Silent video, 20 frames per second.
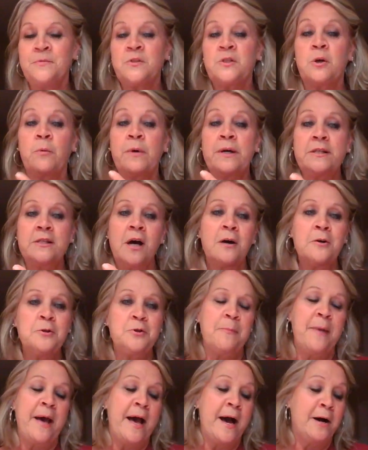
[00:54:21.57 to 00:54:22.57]
So we
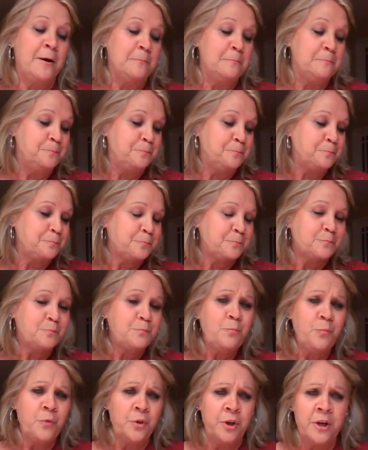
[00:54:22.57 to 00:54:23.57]
talked about,
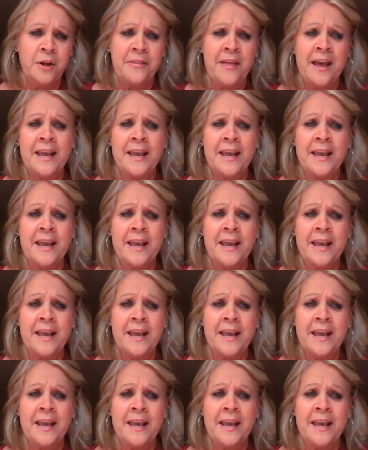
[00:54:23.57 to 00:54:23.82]
you know,